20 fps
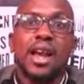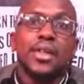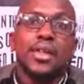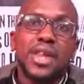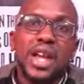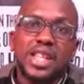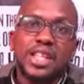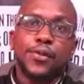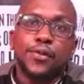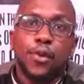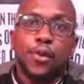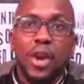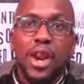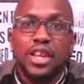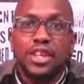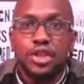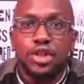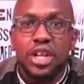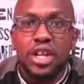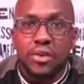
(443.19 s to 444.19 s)
That's full
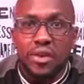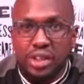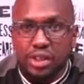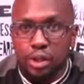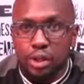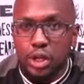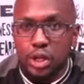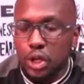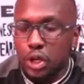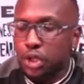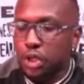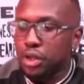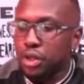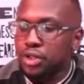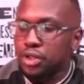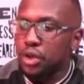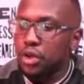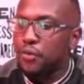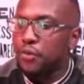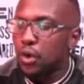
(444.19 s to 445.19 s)
HD resolution.
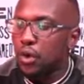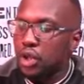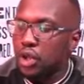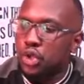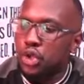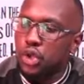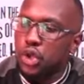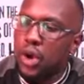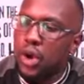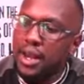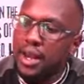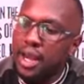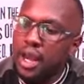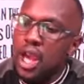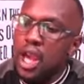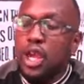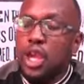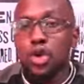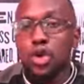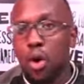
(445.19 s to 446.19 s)
So if you're enjoying
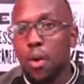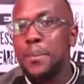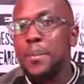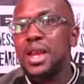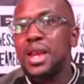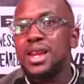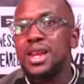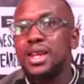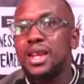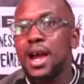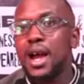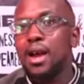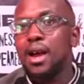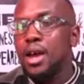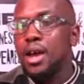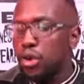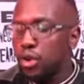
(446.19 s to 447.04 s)
your media,